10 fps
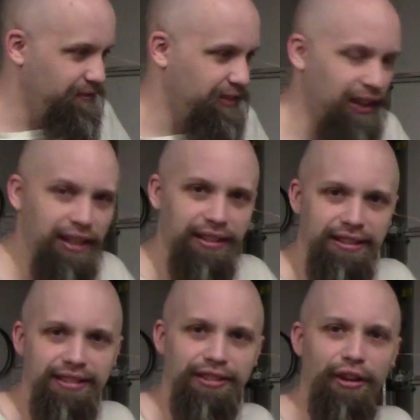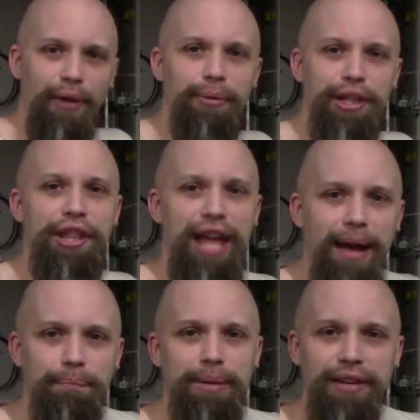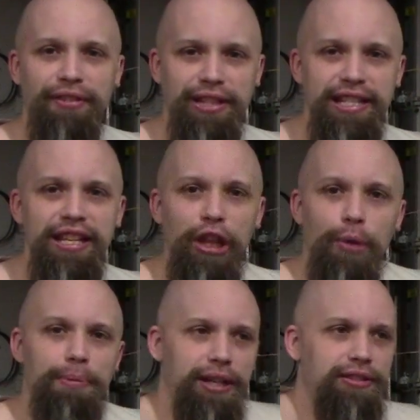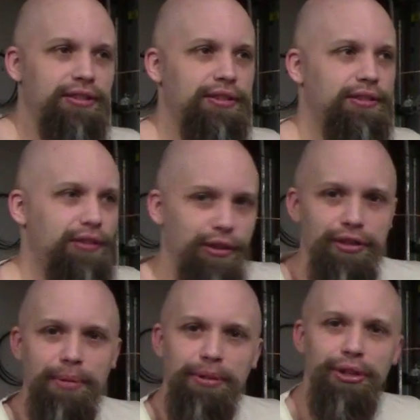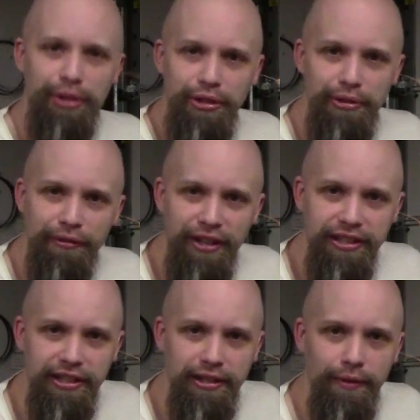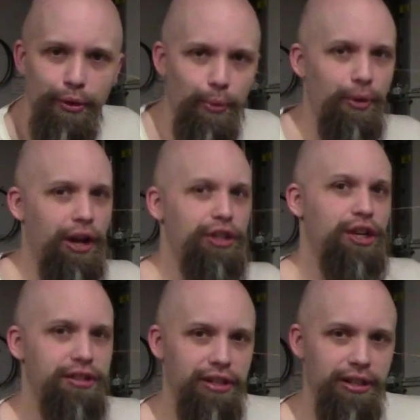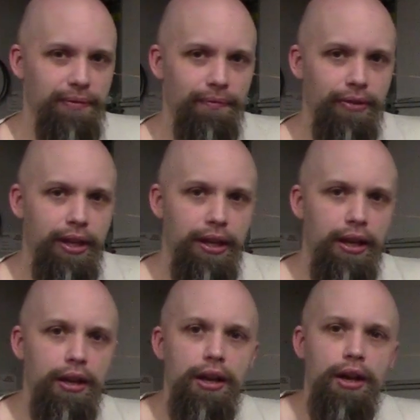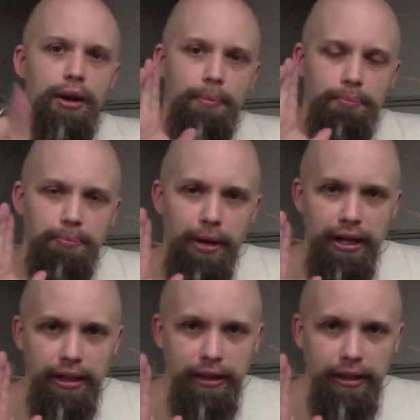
they're not really that big of a deal because there's something you can do to fix it or adjust it. But